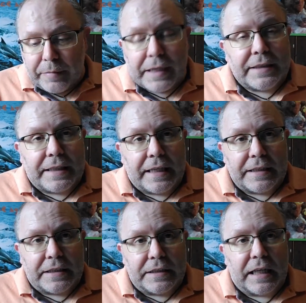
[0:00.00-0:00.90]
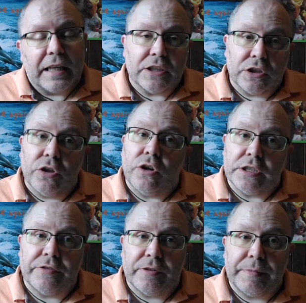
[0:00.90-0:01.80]
bat detectors, there's
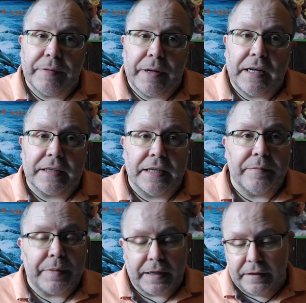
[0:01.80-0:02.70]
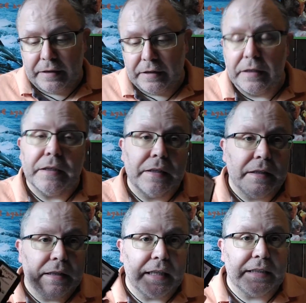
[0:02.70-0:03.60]
lots of them in the market, but
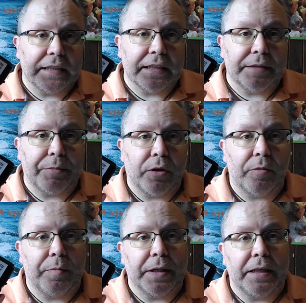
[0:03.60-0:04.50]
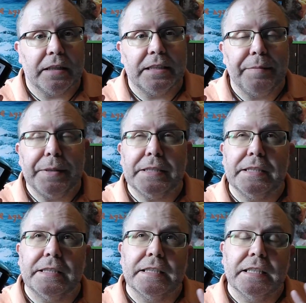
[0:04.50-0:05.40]
this is probably a
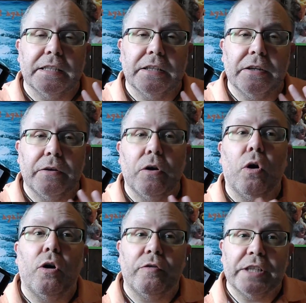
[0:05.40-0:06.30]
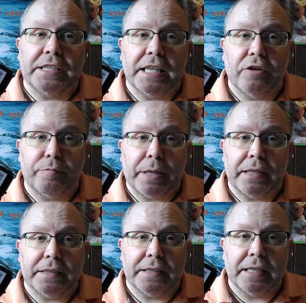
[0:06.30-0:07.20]
cheapest off the shelf
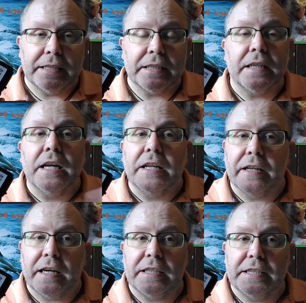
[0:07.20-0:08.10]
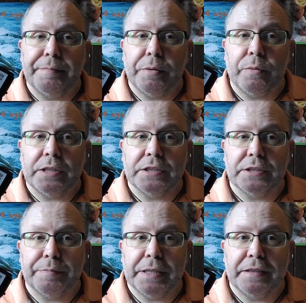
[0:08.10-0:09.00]
bat detector. There are cheaper
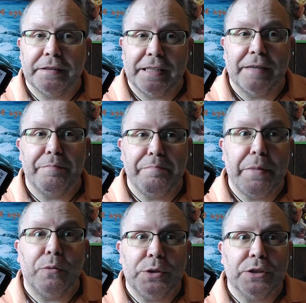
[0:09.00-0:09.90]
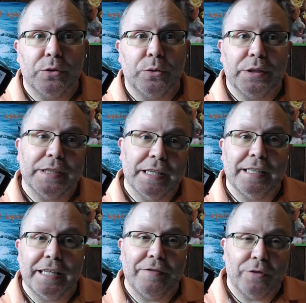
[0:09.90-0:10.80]
ones, but they build your own
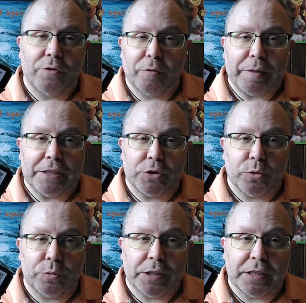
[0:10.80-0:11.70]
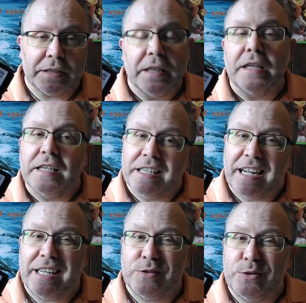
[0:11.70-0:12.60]
and they involve a bit of soldering.
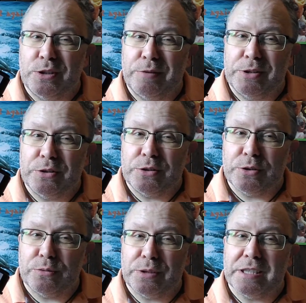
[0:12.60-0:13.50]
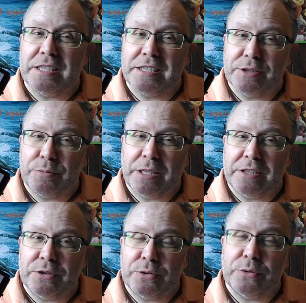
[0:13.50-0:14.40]
I don't really do soldering because when I
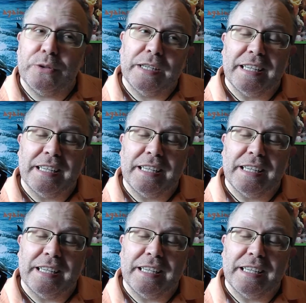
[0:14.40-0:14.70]
do,